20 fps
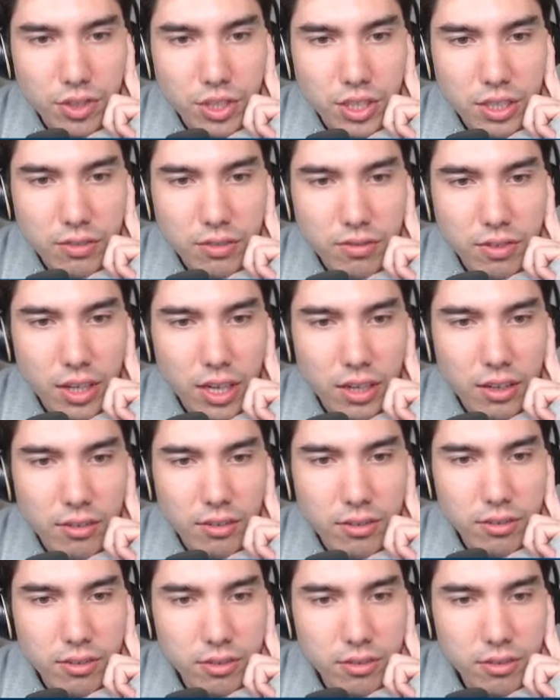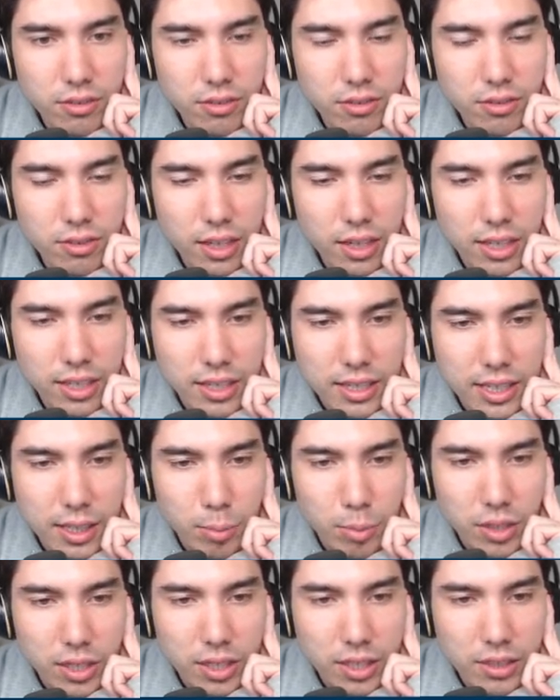c5. I like that
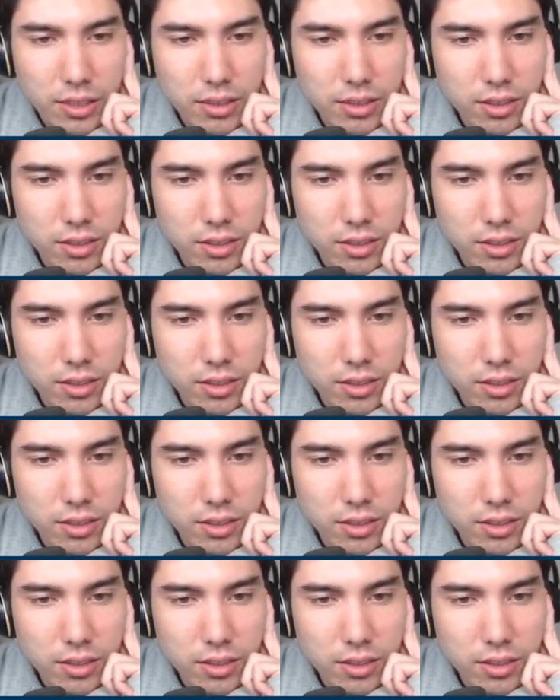plan.